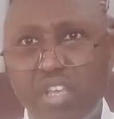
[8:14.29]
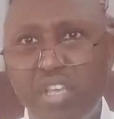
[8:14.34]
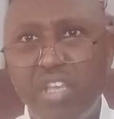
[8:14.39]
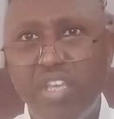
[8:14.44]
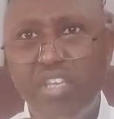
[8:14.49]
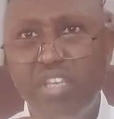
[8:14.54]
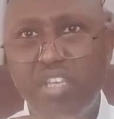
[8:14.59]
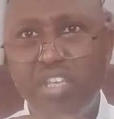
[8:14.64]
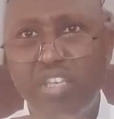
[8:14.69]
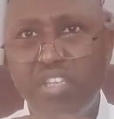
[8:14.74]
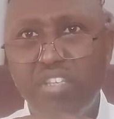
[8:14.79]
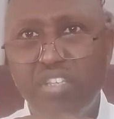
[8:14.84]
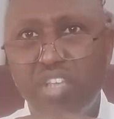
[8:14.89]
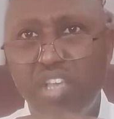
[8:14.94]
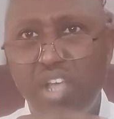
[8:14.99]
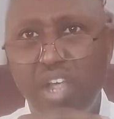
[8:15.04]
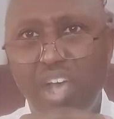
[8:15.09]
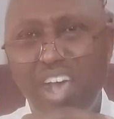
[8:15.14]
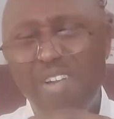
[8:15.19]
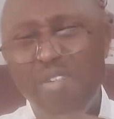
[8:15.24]
he he's
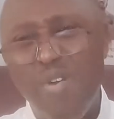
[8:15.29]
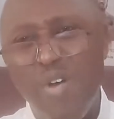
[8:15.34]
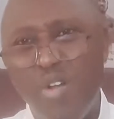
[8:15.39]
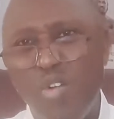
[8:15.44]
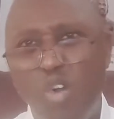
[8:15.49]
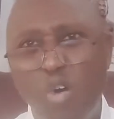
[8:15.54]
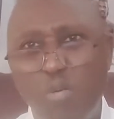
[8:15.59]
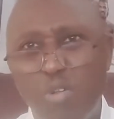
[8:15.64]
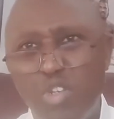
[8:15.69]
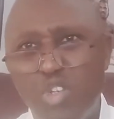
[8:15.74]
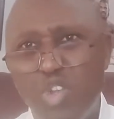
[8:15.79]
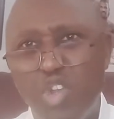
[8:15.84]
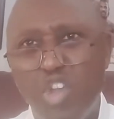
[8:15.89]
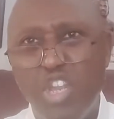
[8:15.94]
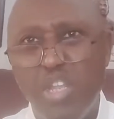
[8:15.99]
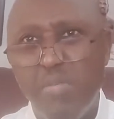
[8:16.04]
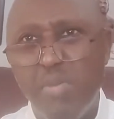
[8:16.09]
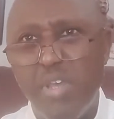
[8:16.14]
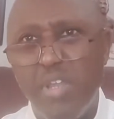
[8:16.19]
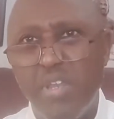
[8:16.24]
I don't want to call him a
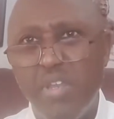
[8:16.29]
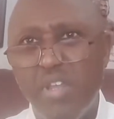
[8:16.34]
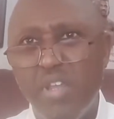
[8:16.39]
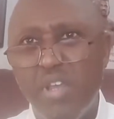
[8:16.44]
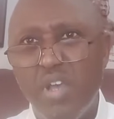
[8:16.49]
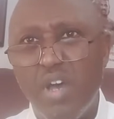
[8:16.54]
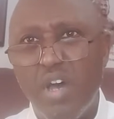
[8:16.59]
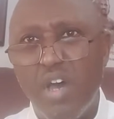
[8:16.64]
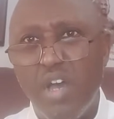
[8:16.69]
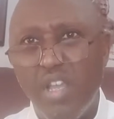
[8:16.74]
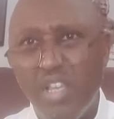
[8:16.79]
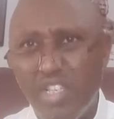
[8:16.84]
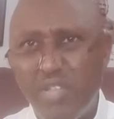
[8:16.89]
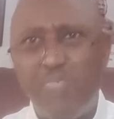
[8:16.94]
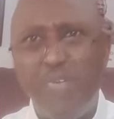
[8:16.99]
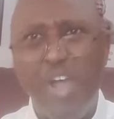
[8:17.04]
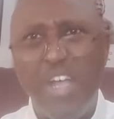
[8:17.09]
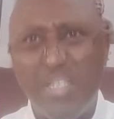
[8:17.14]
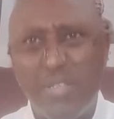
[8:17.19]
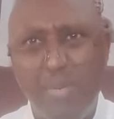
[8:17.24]
journeyman. Uh, he's
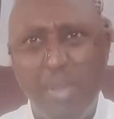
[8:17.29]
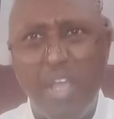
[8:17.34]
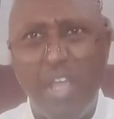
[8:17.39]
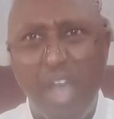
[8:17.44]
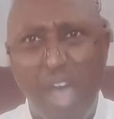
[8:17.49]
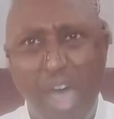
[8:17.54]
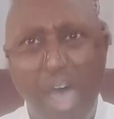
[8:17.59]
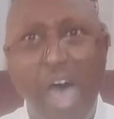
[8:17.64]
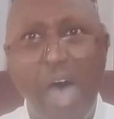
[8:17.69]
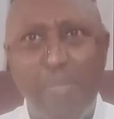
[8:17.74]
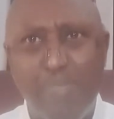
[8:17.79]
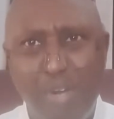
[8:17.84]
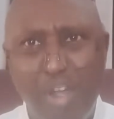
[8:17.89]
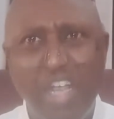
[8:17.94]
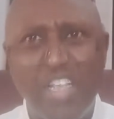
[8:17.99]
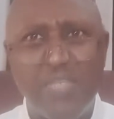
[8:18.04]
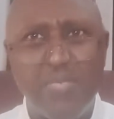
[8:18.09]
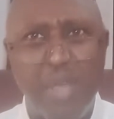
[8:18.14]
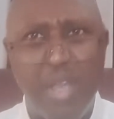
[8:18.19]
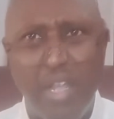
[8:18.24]
a prospect, a hot
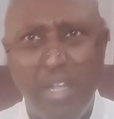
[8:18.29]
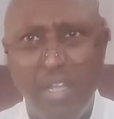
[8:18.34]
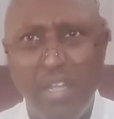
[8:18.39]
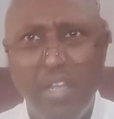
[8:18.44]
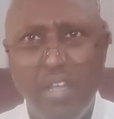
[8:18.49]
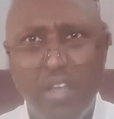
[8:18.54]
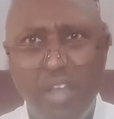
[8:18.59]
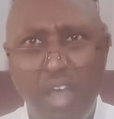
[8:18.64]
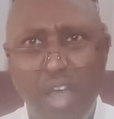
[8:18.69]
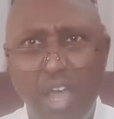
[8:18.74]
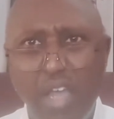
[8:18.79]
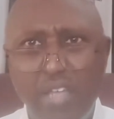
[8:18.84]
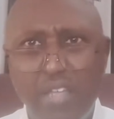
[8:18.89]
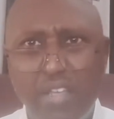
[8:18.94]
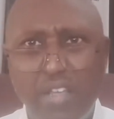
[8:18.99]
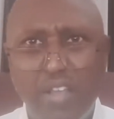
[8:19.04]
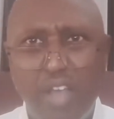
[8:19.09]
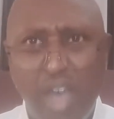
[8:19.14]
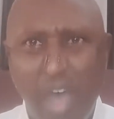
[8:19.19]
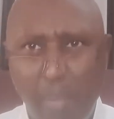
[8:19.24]
prospect. All right,
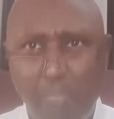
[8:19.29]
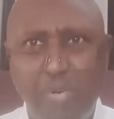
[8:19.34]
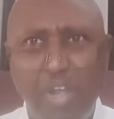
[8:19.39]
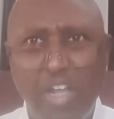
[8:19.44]
hot